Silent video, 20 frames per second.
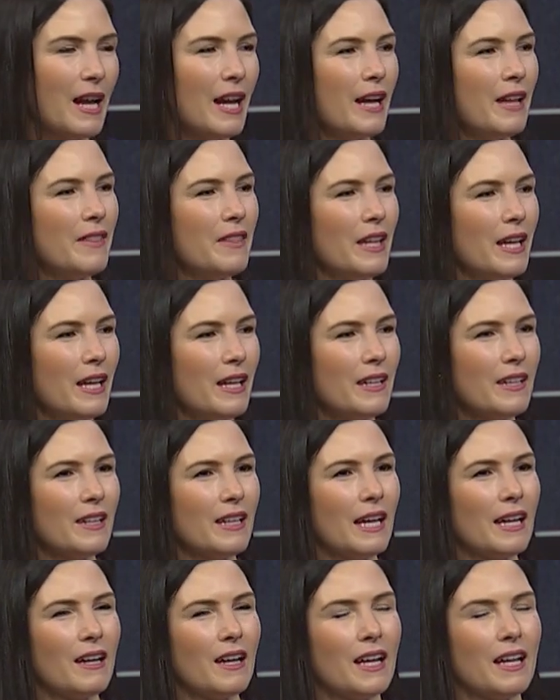And then
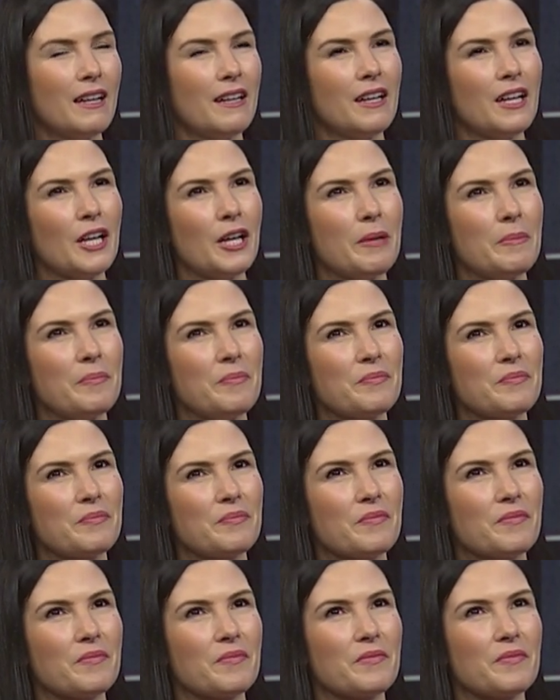
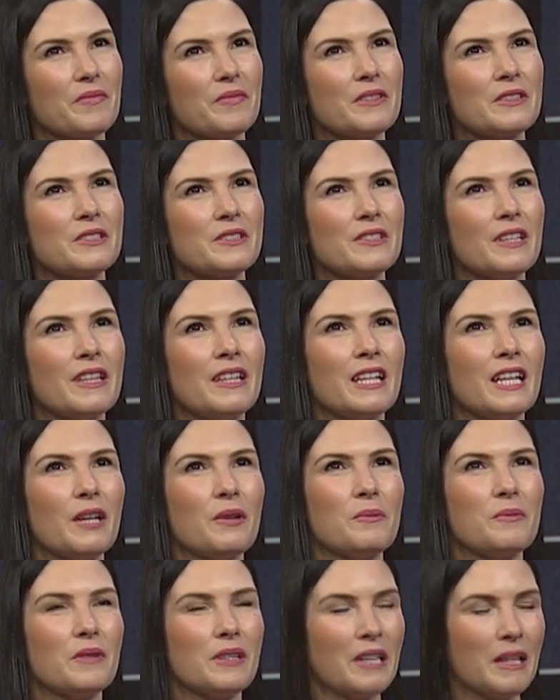
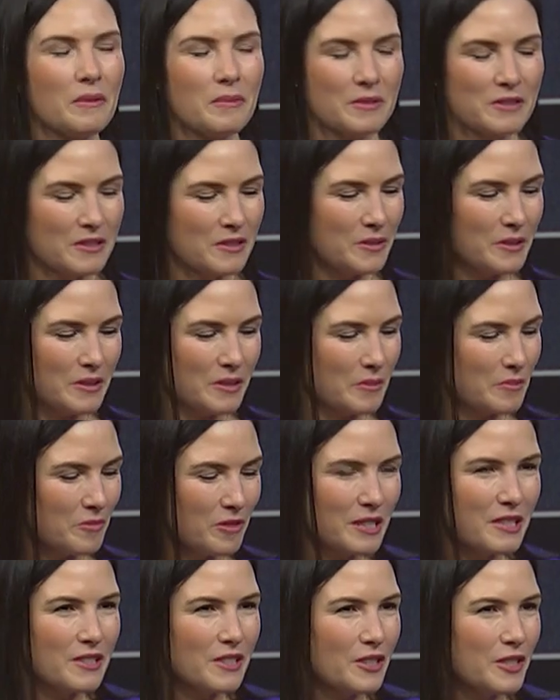I was doing some
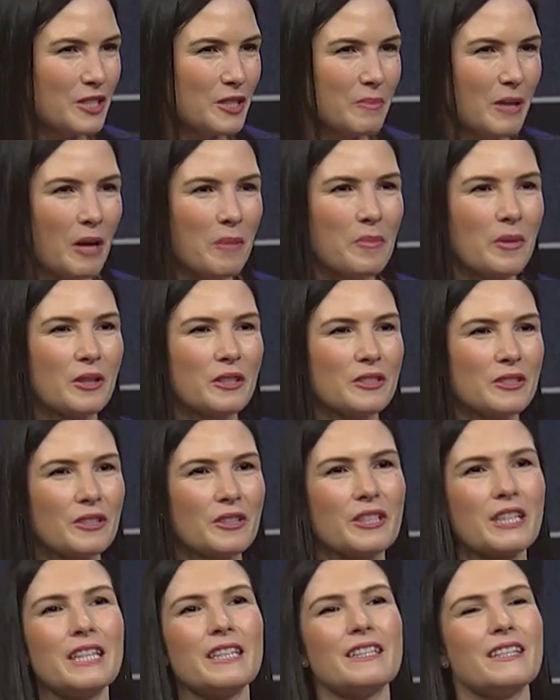research about
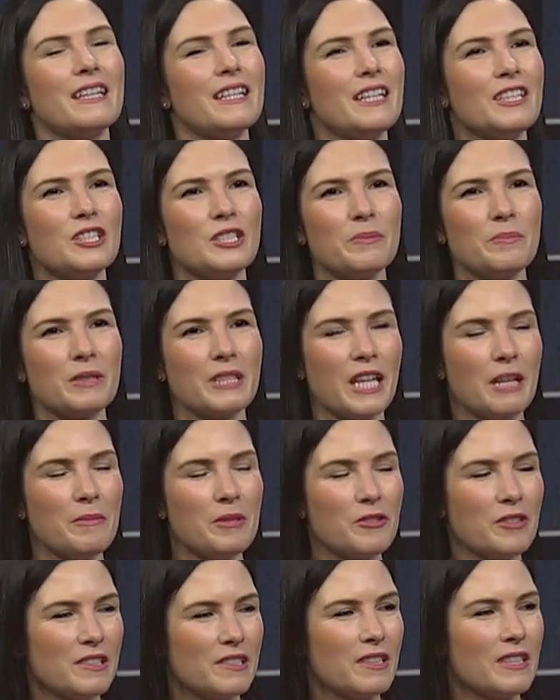Montauk, and I just became
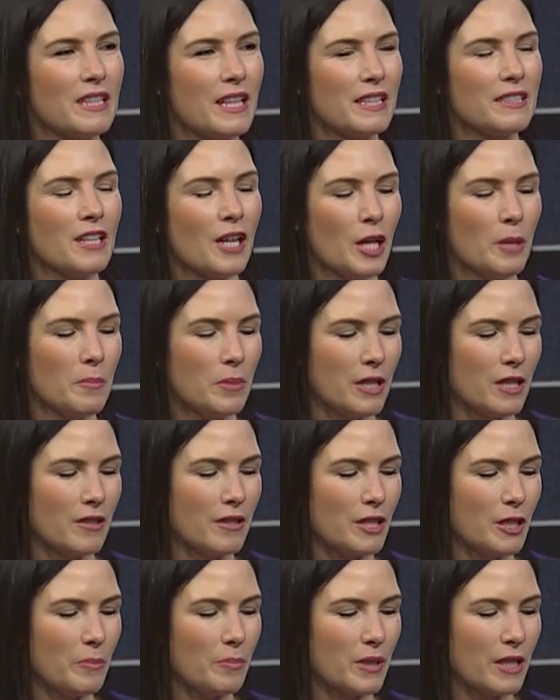interested in that time
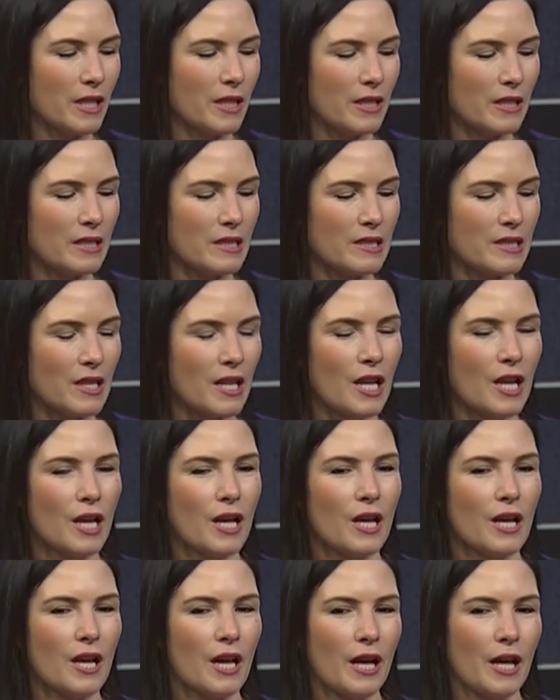period because
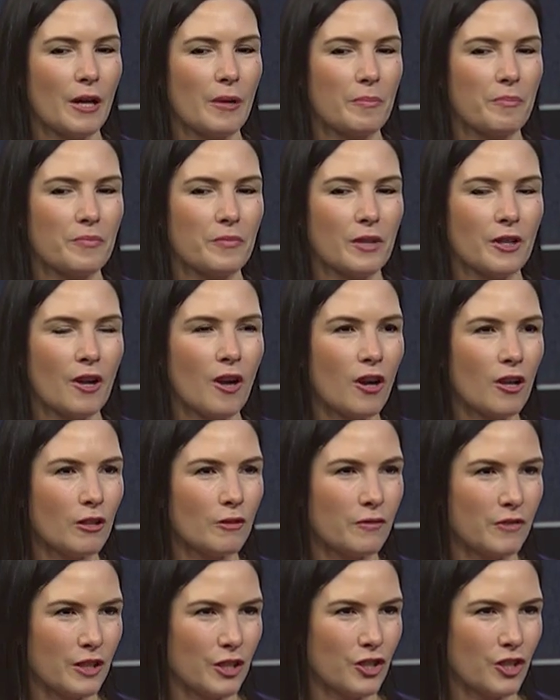Carl
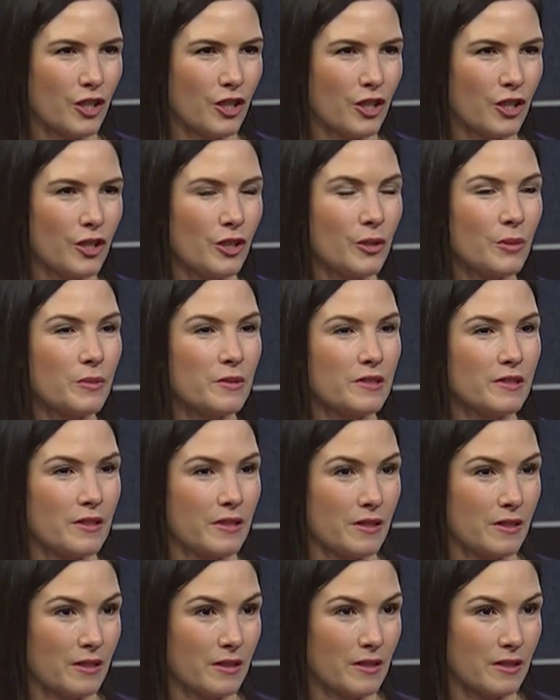Fisher, who was
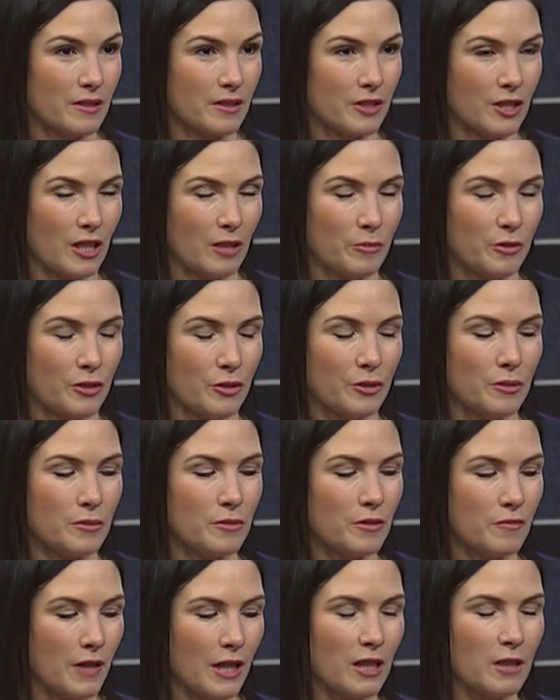the gentleman who
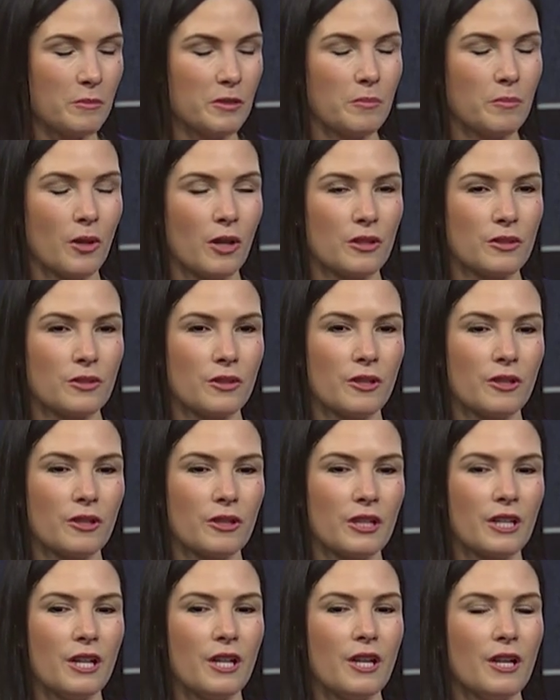developed
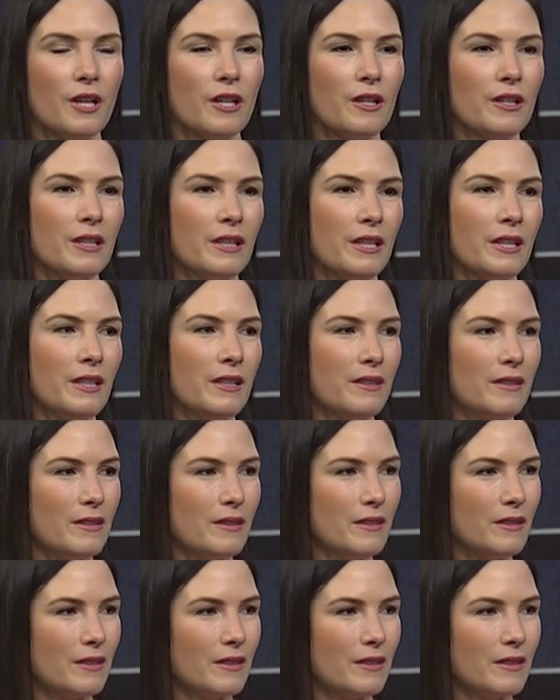Montauk, he